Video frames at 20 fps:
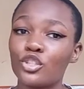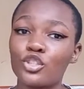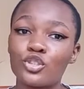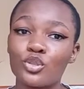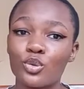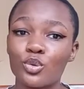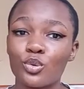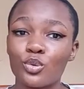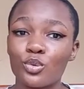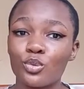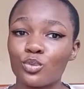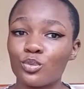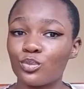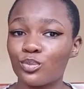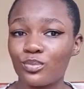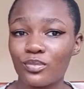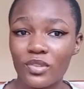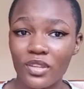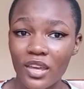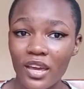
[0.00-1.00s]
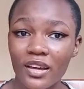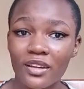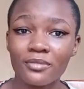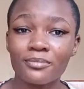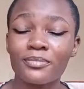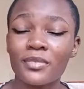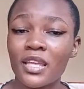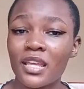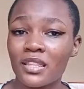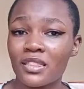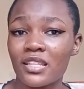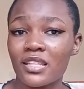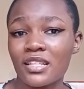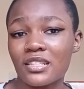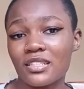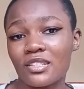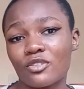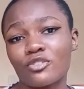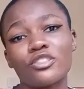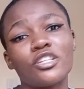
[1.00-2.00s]
So yeah, that's
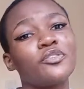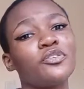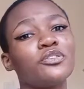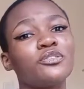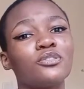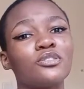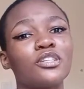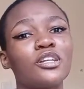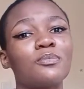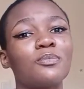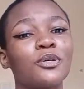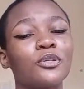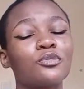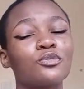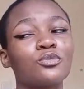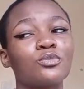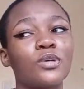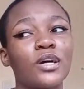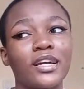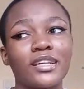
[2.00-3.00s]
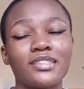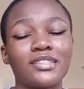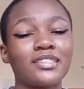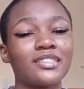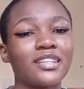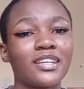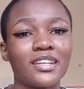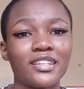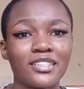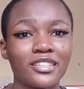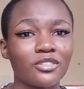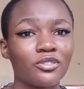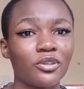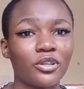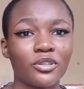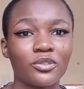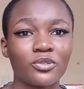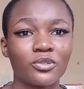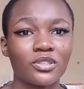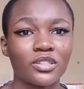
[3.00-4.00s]
secondary reason number two. I just hated
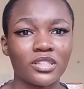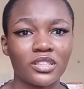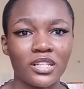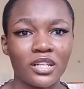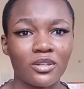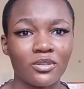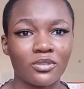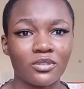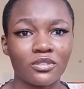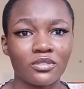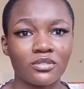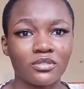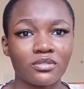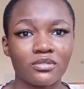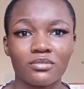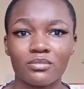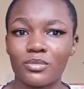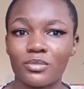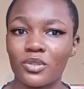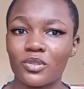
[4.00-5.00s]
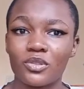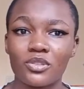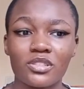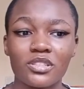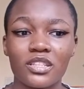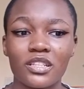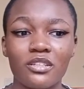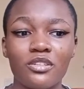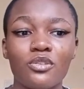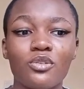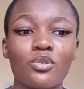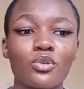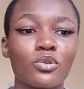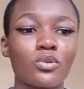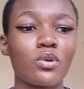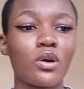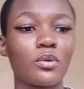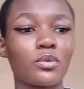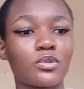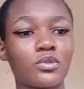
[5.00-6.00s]
going to the salon because they did not
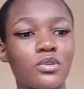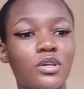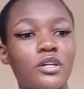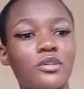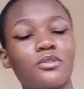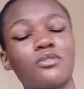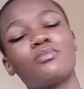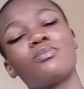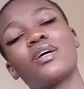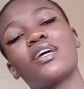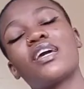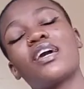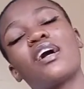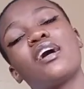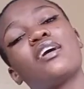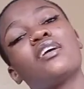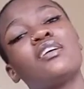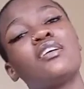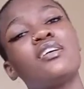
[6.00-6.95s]
know how to handle my hair.